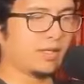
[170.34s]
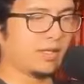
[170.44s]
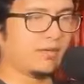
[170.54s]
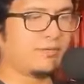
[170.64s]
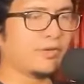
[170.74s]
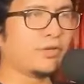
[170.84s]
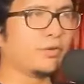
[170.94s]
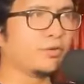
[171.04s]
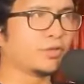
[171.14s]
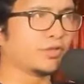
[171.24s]

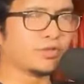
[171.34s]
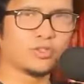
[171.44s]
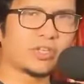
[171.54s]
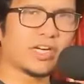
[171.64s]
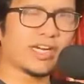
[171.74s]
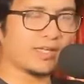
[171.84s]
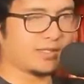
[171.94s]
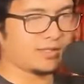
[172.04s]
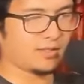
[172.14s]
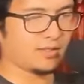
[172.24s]
Fusion Strike,
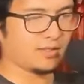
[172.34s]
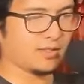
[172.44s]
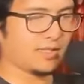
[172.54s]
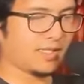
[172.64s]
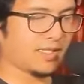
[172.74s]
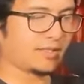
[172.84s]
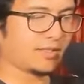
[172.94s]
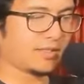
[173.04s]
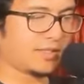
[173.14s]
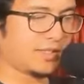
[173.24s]
as
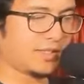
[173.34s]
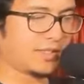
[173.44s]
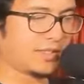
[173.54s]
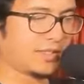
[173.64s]
CTR says.